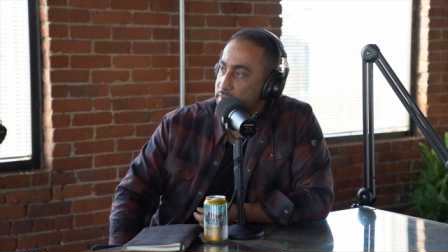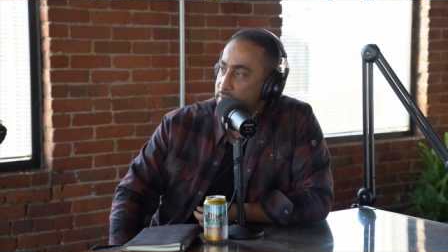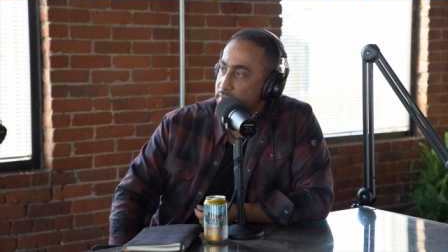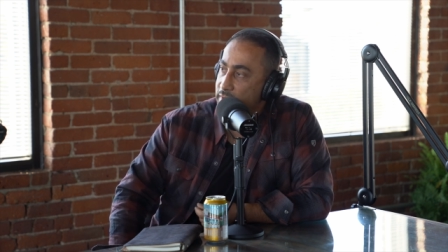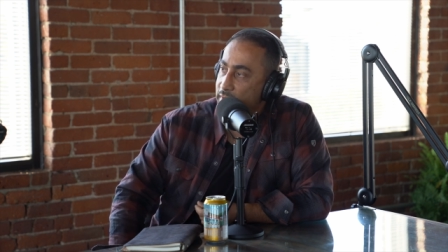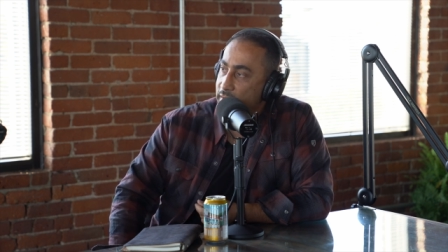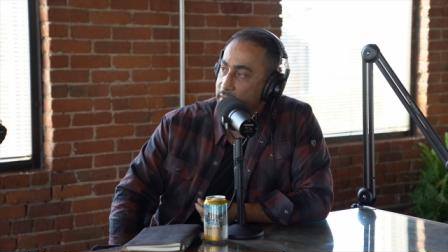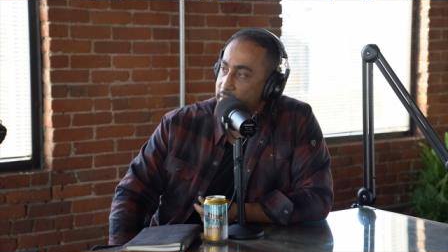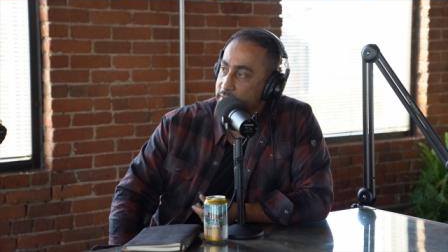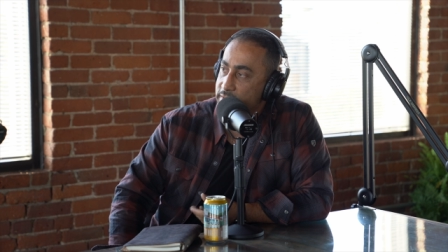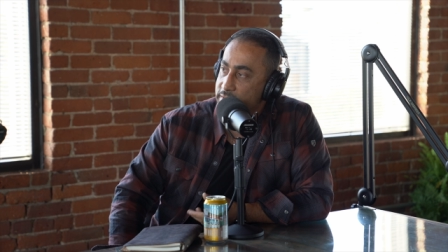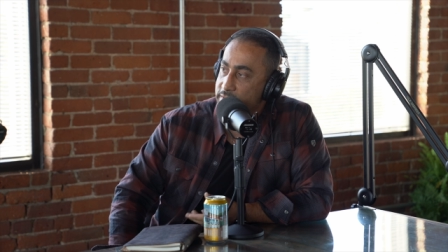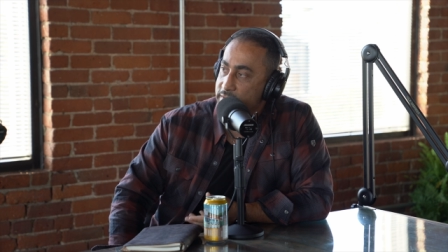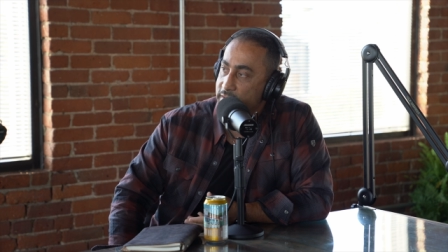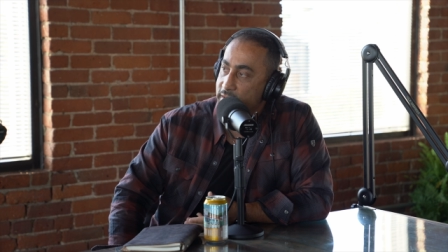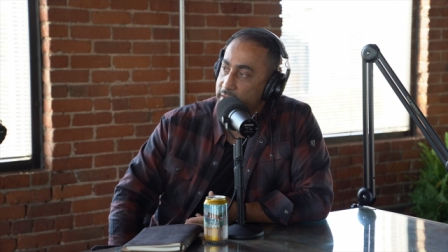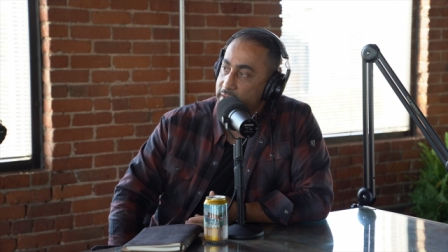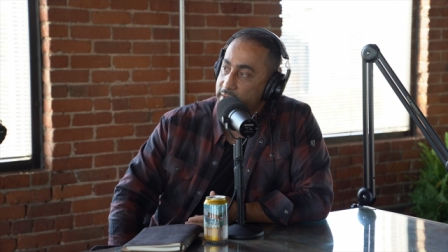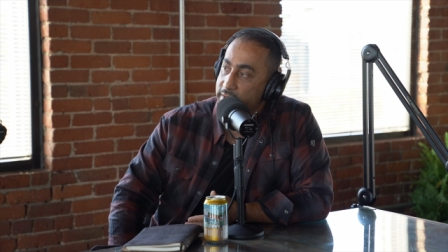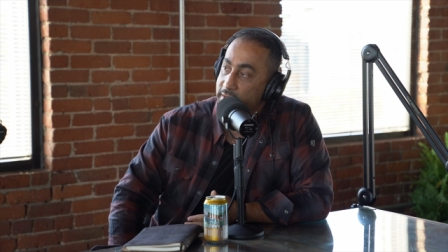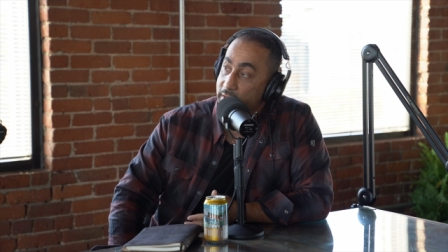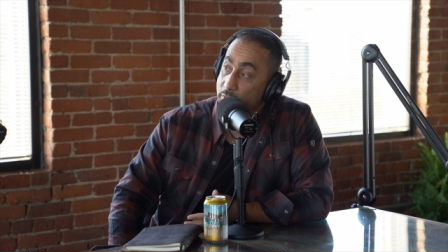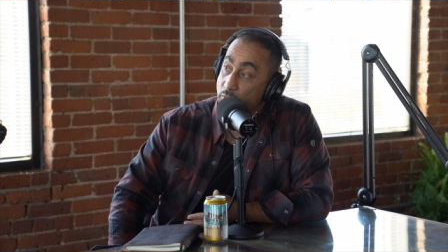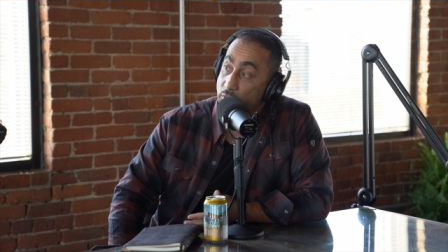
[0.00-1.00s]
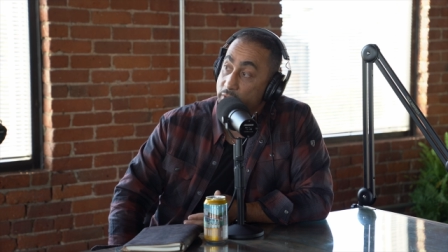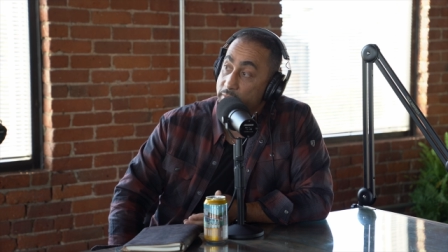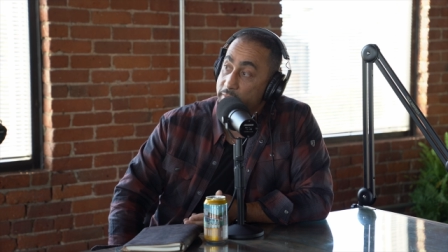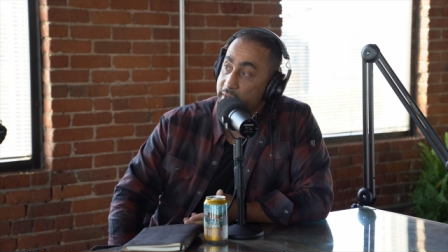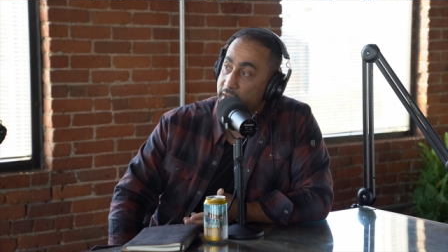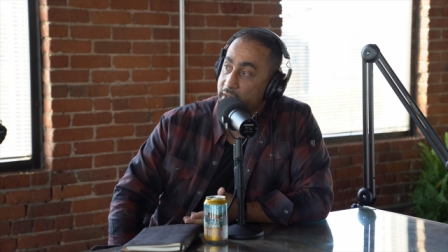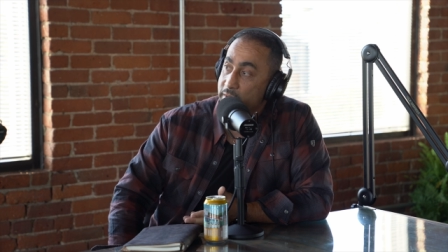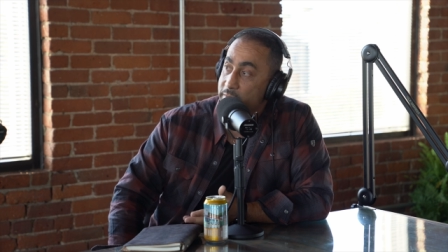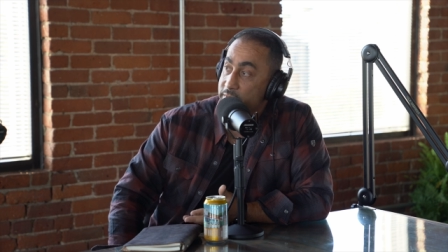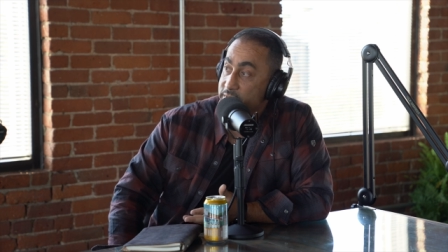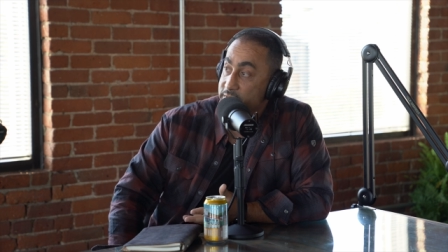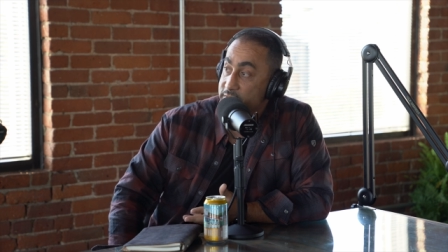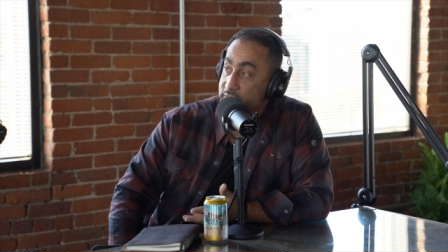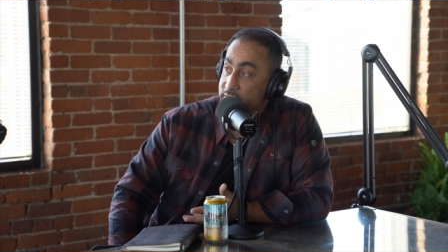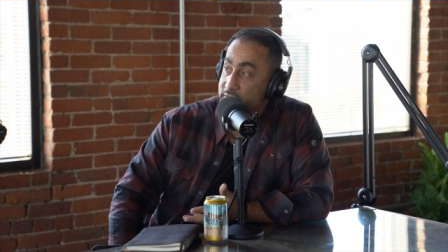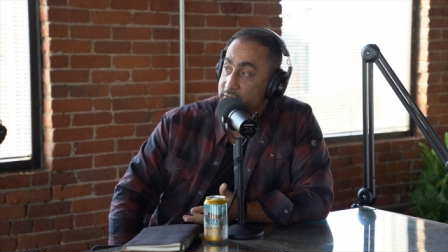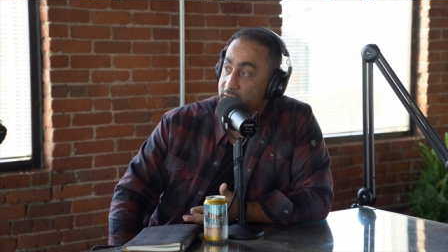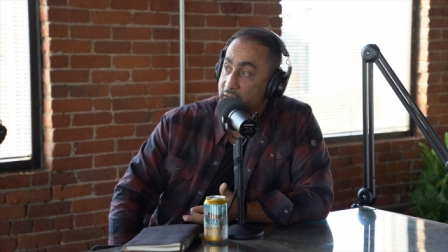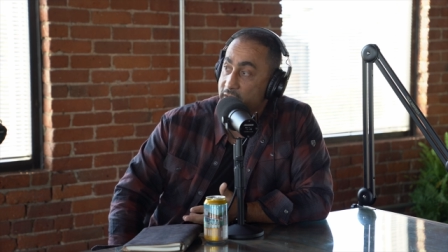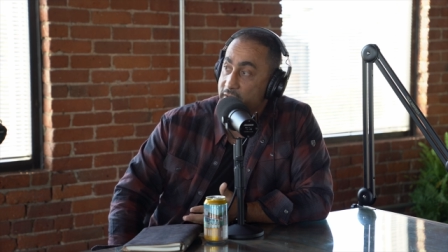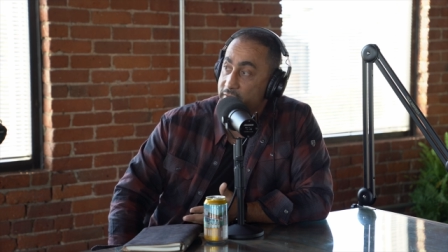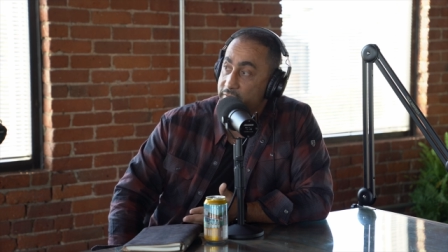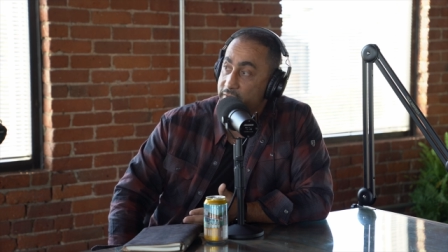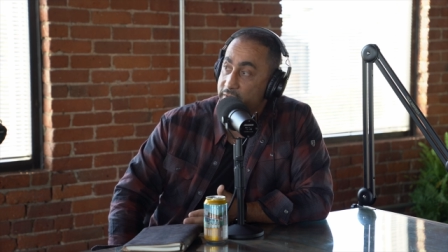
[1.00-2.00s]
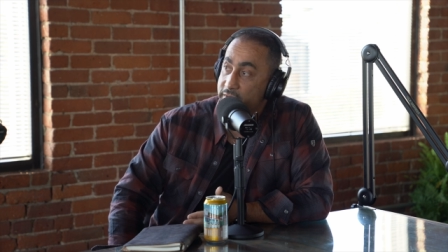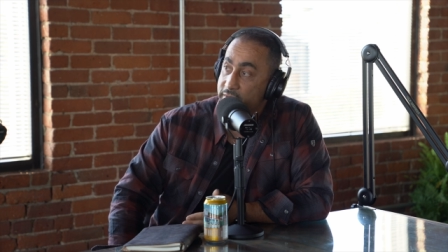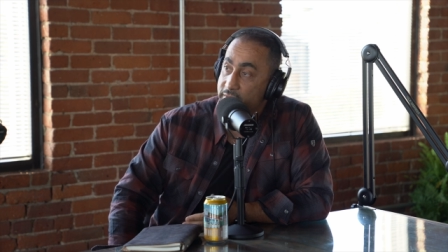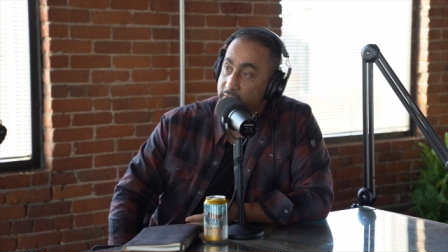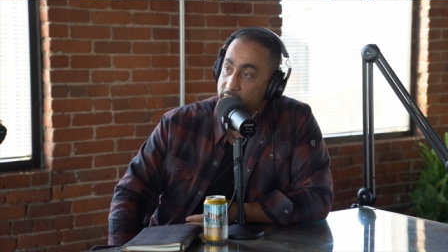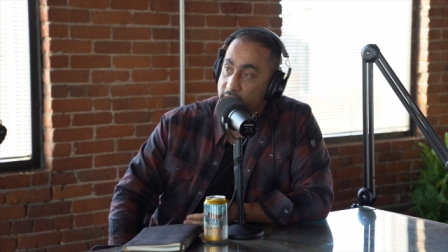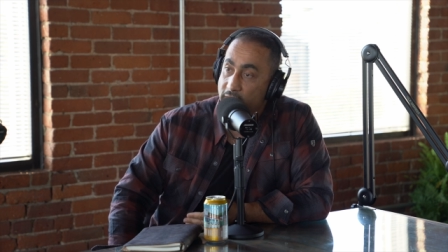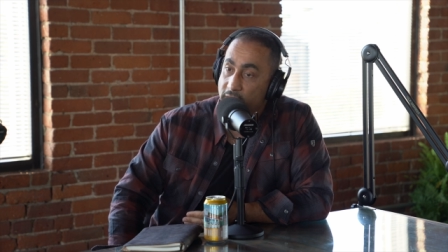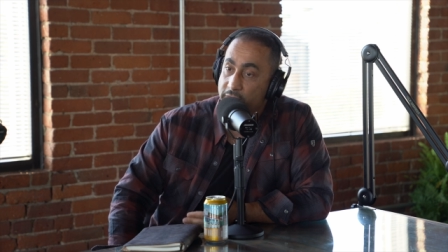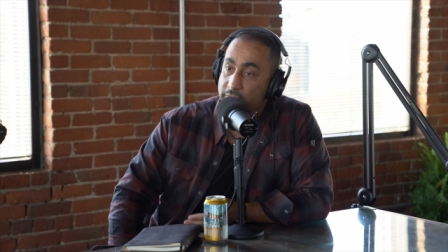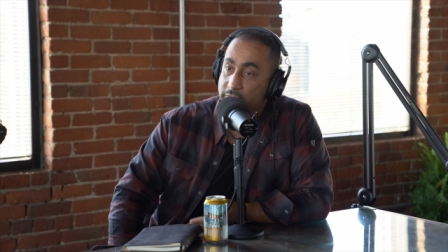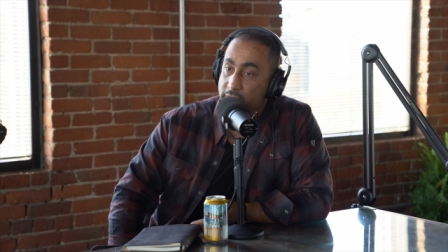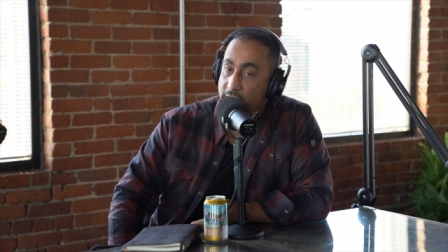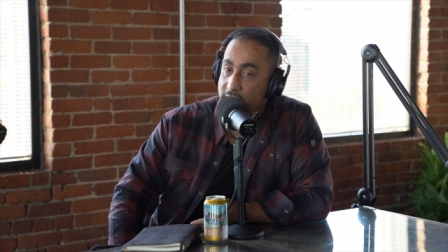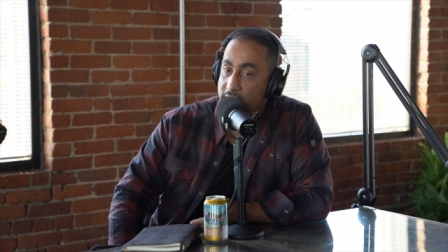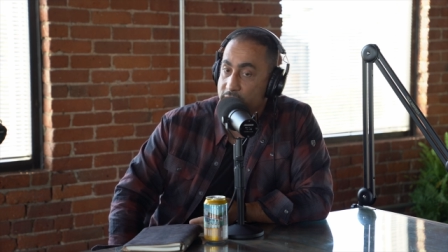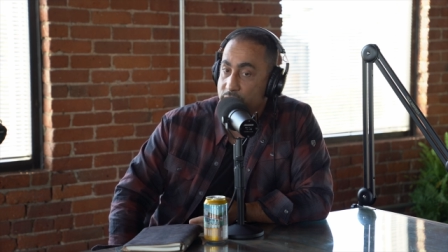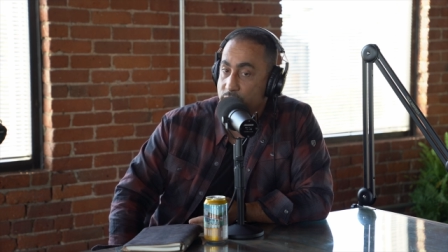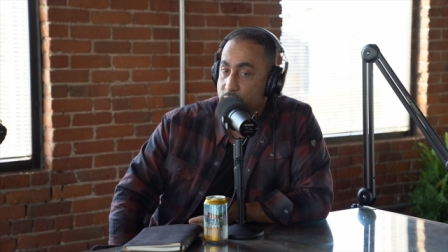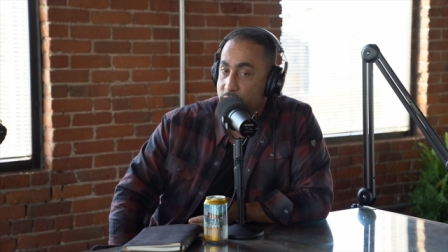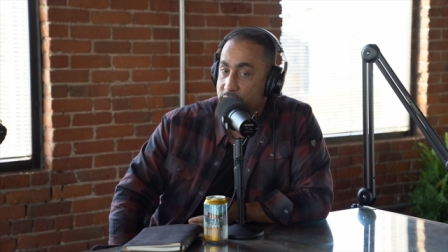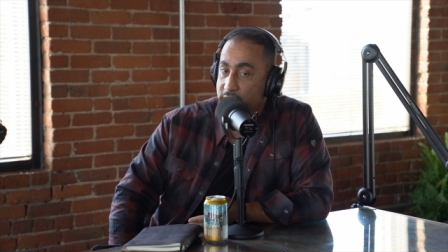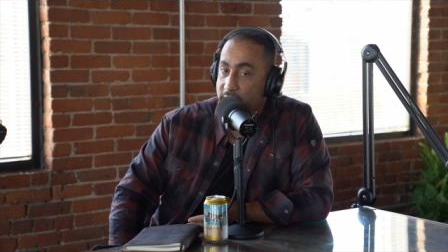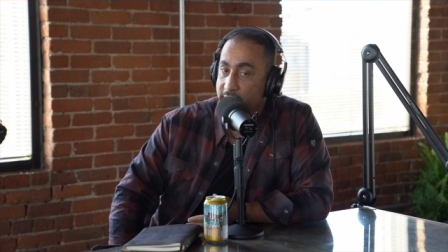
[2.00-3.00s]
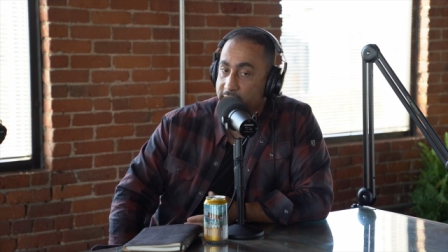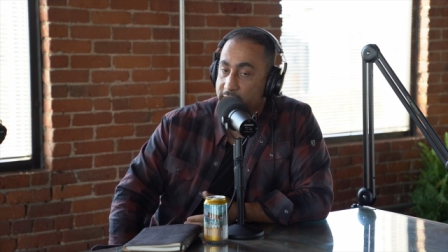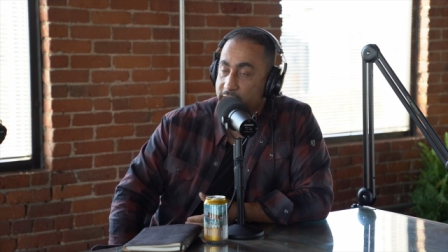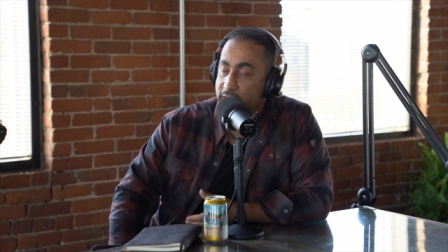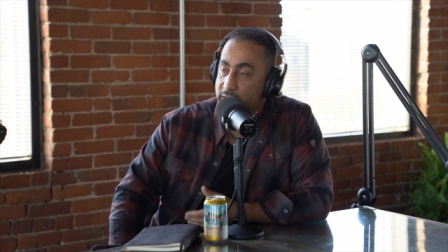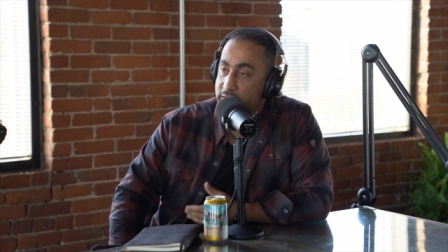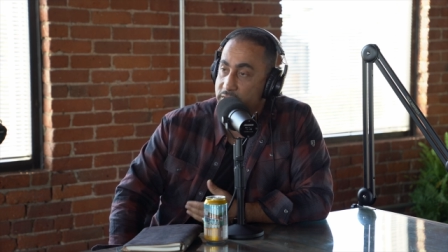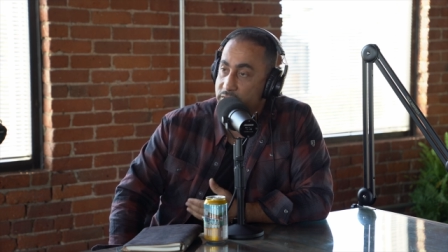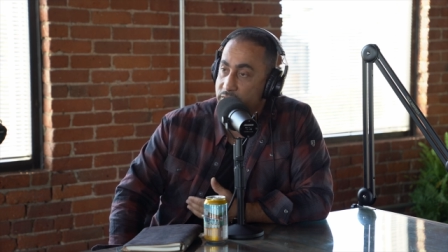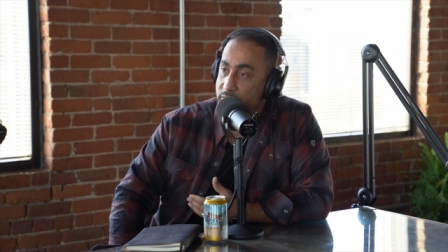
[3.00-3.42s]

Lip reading: and I decided I want to make a business out of it. Other kids would like it.